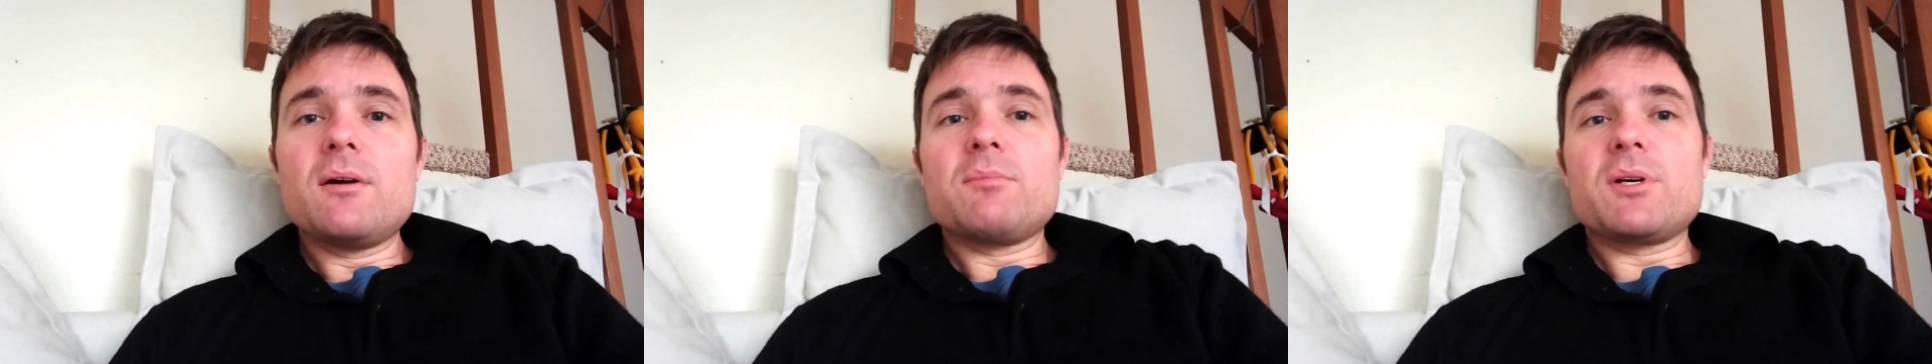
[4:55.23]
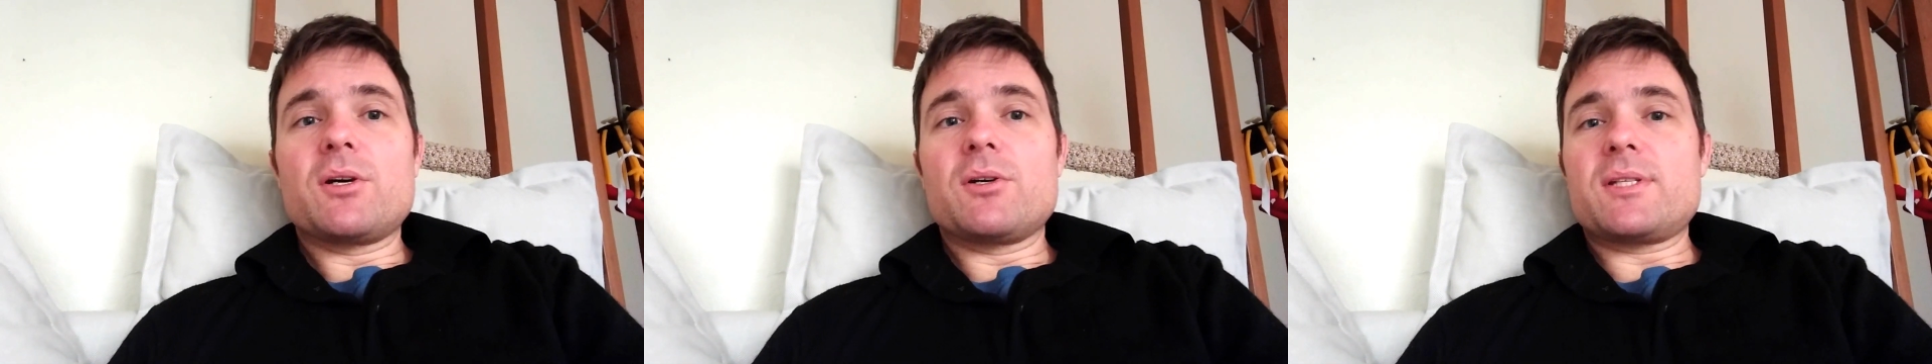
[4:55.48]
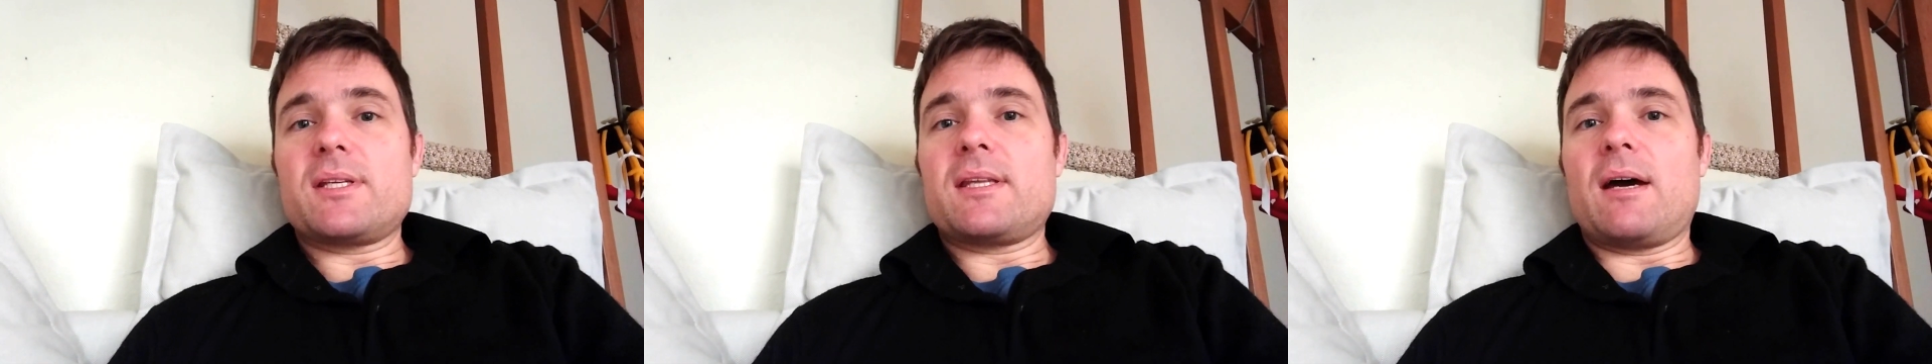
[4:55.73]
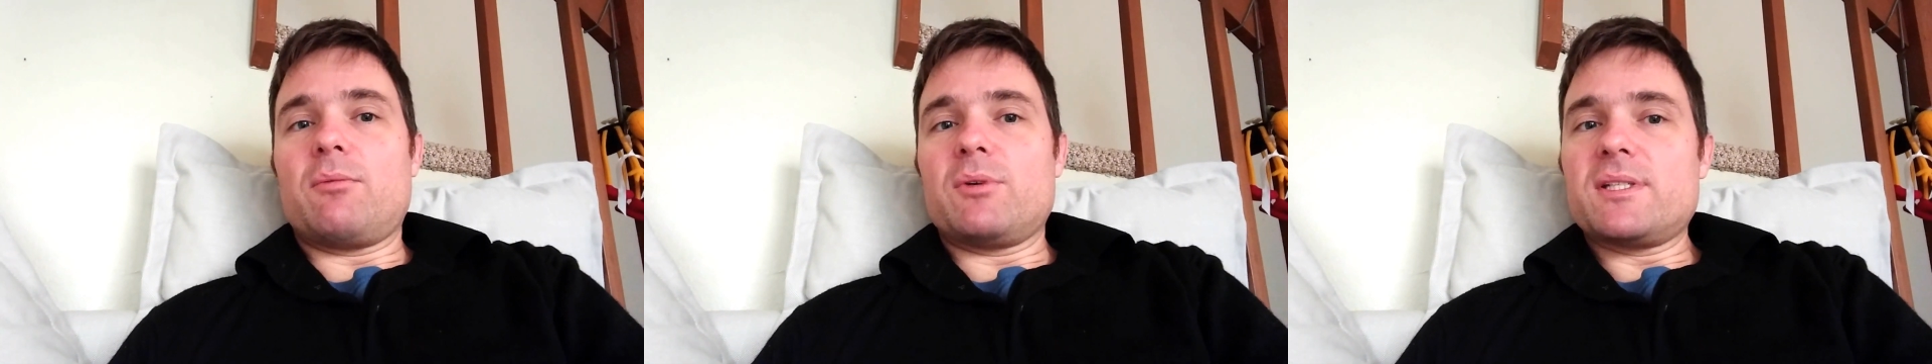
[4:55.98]
because
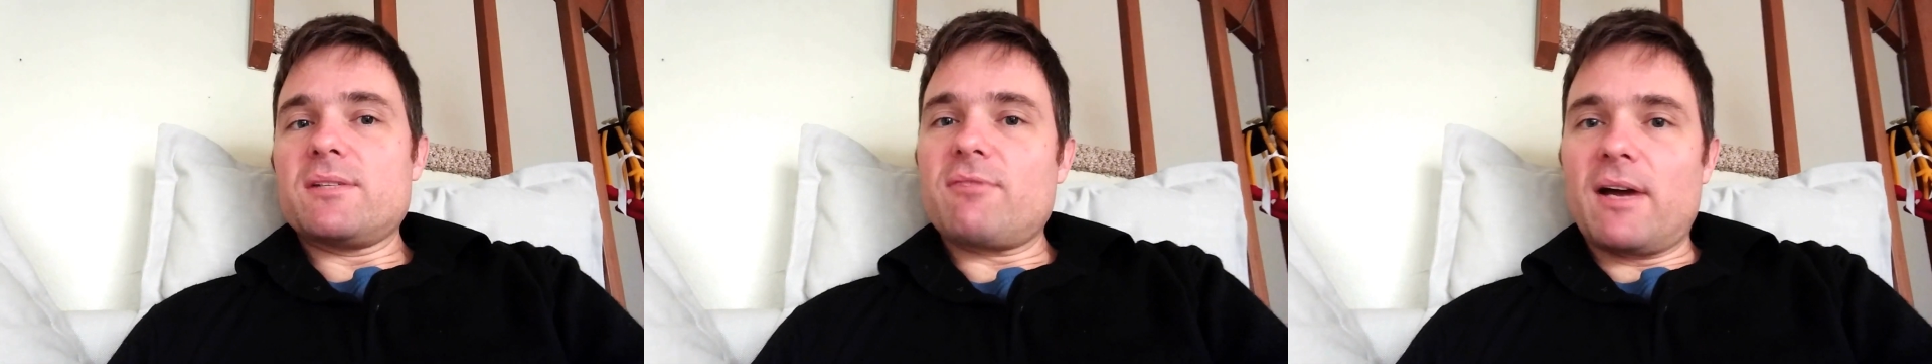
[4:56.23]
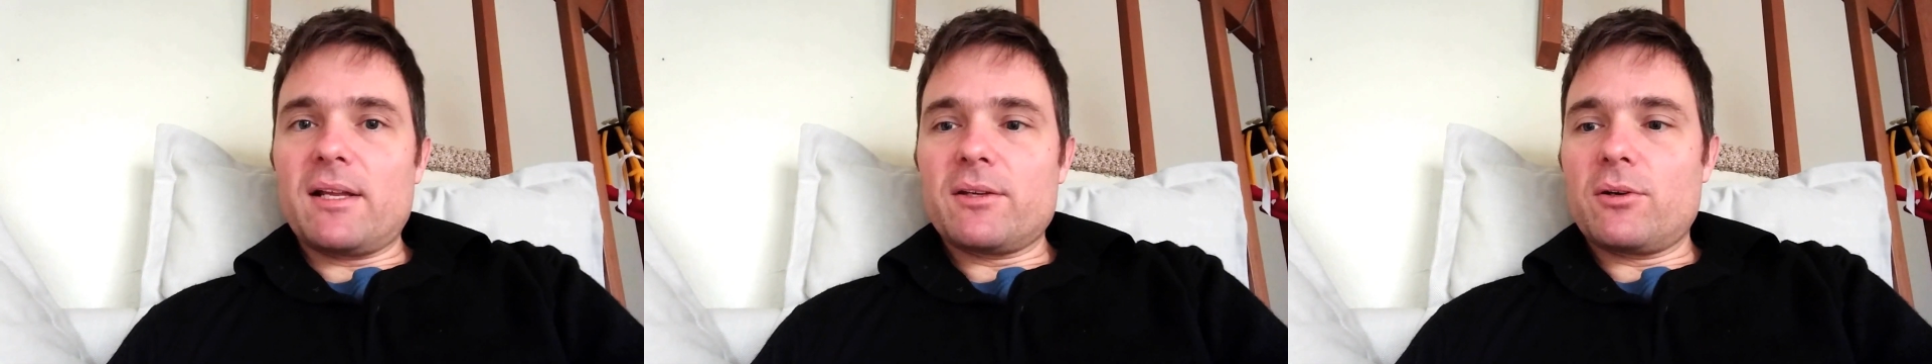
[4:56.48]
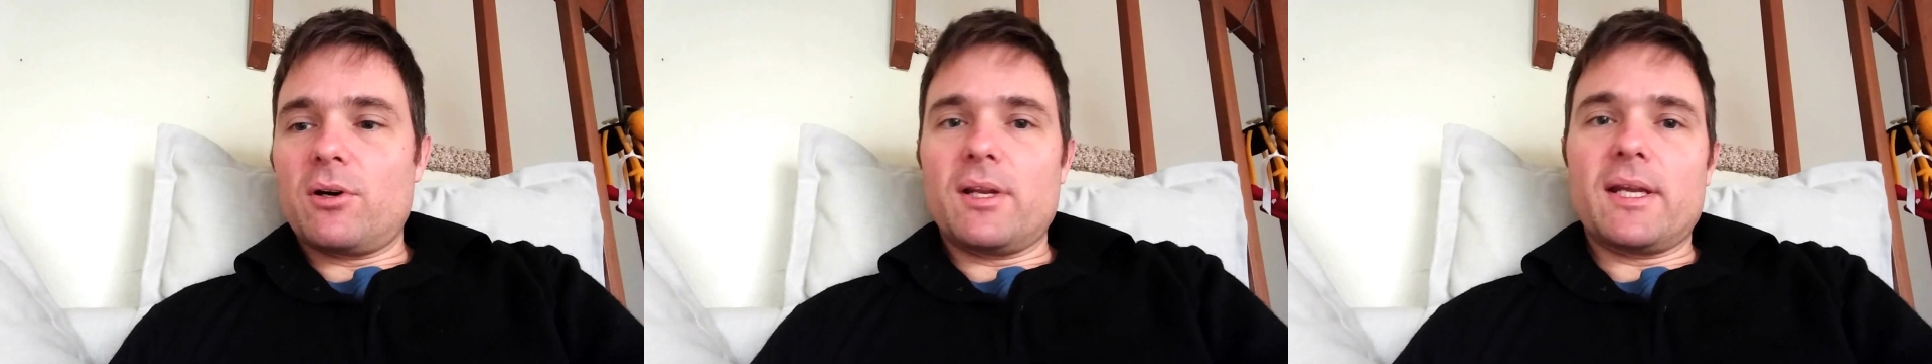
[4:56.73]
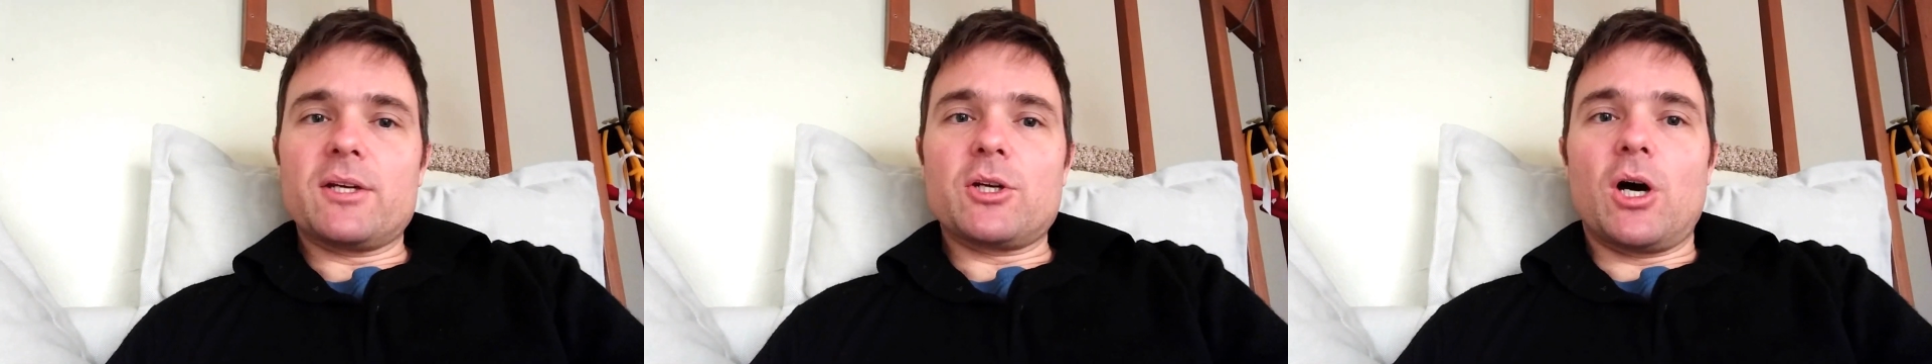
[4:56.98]
that would devalue all
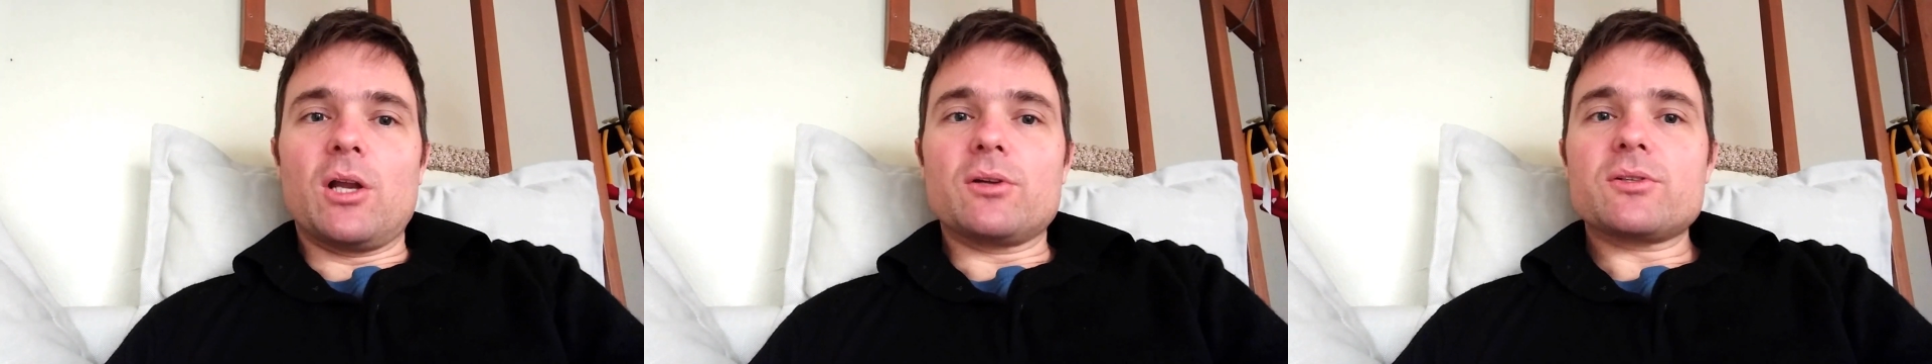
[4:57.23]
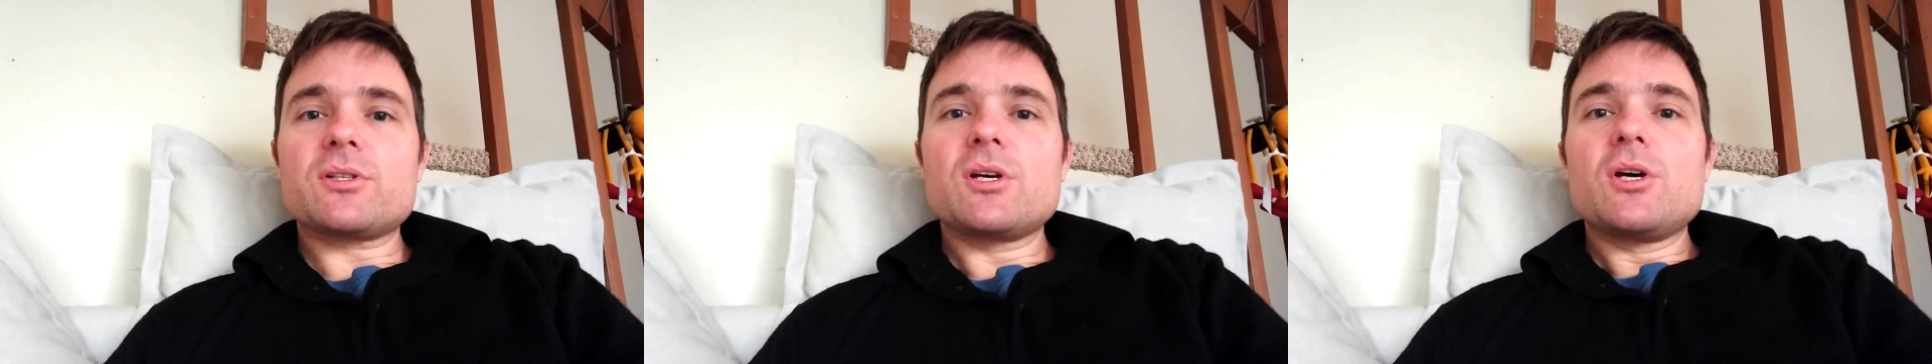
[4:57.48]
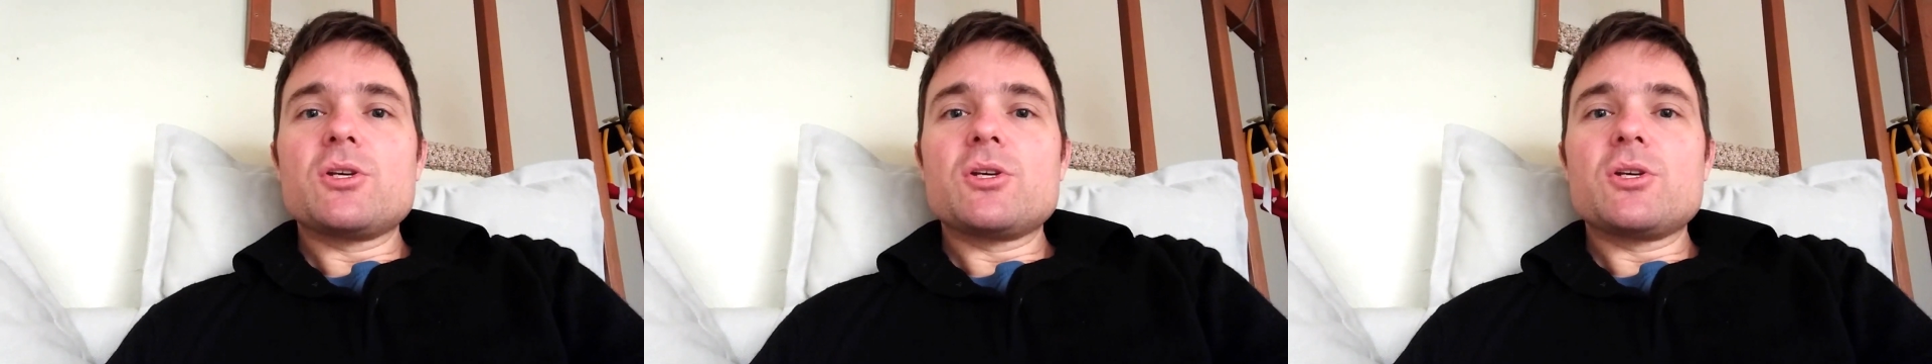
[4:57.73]
their dollars.